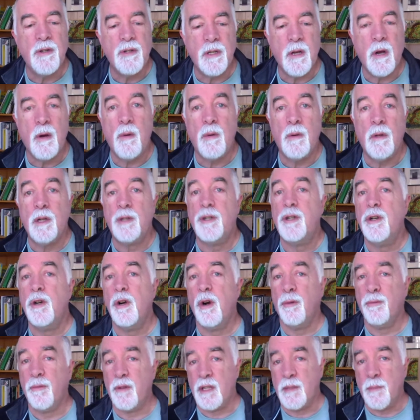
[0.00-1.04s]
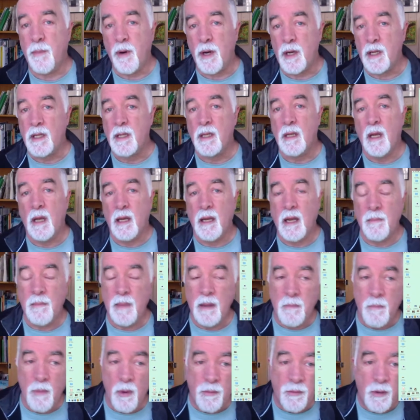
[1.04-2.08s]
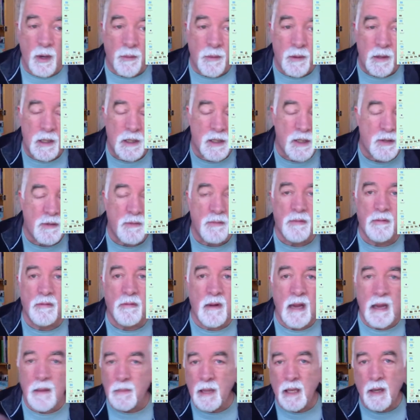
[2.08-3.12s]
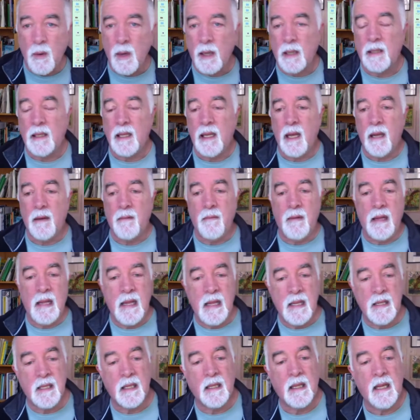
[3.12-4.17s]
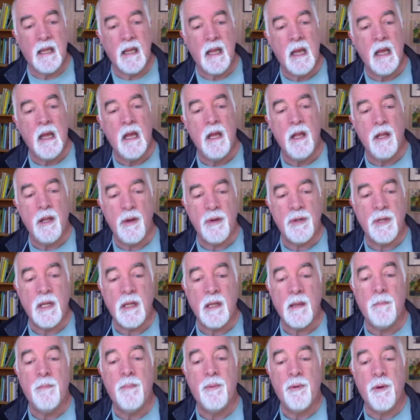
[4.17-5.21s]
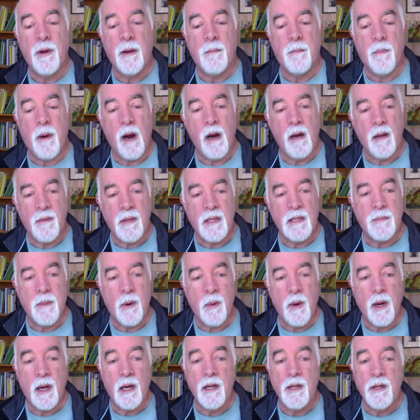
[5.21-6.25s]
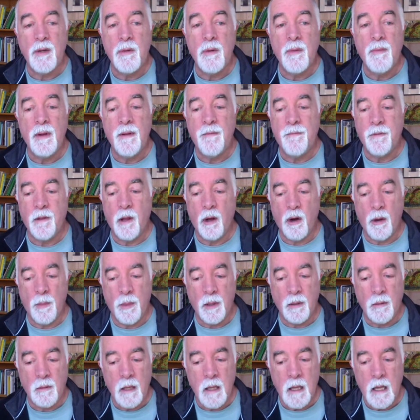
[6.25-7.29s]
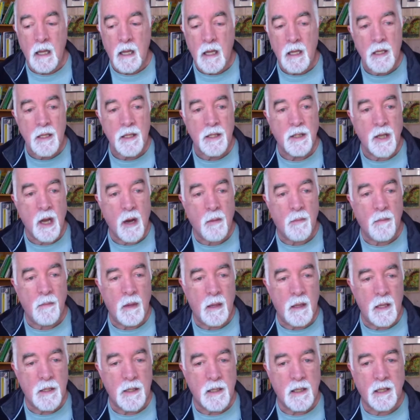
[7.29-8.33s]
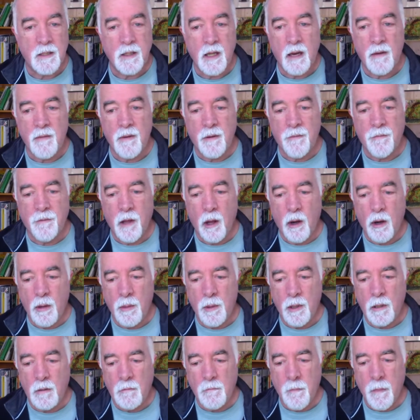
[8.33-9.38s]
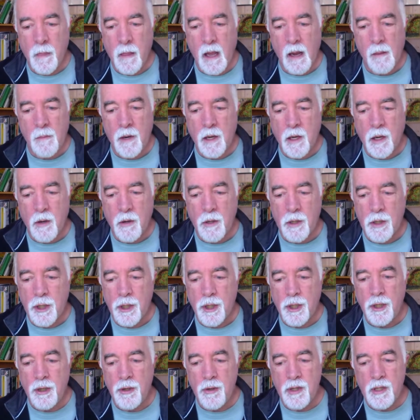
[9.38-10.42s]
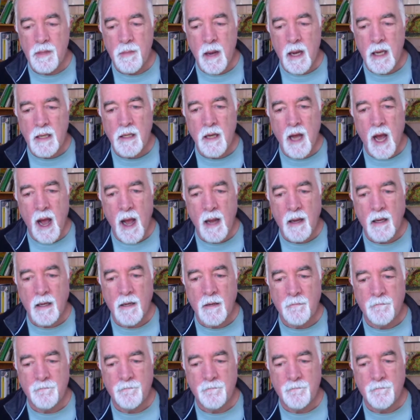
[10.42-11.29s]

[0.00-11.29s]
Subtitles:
So children's books can be moved over extremely quickly and easily using the print part of this. But we're going to do a reflowable. So let's click on reflowable. I'm going to go to choose my doc.